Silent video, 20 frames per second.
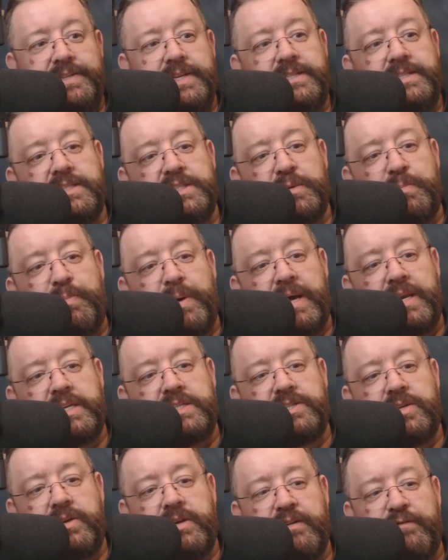This is a
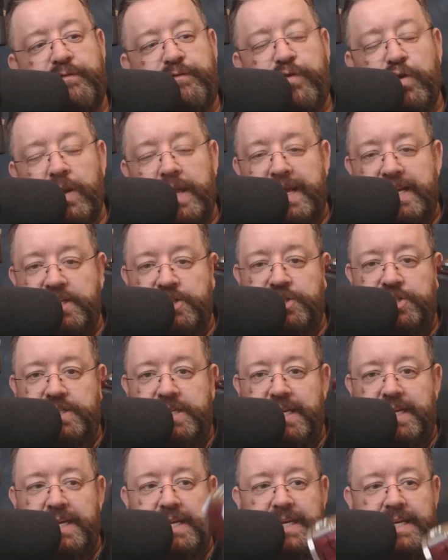Panasonic Full
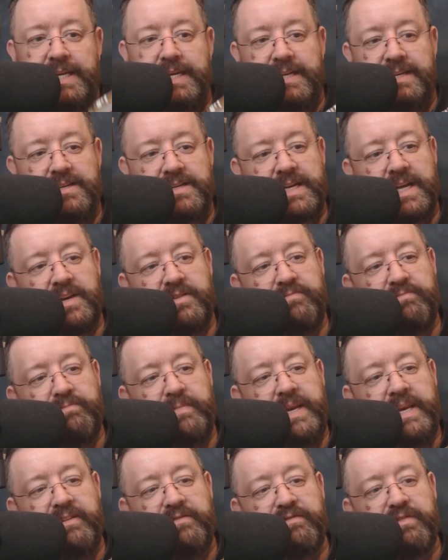HD kind of
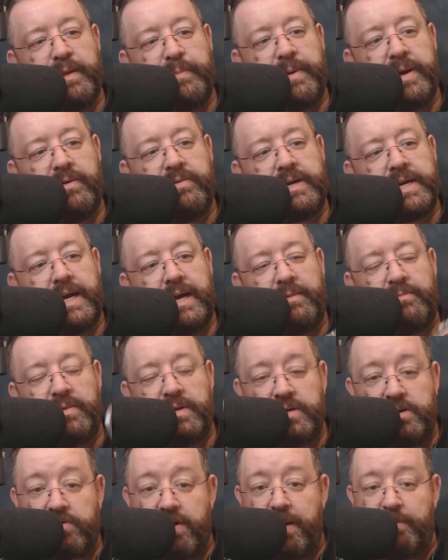mini flip out
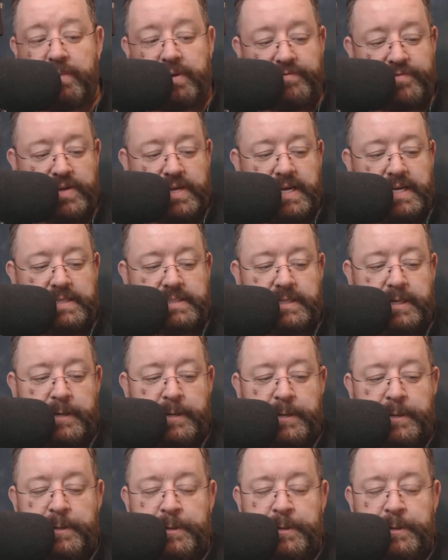camera. Great bit of kit.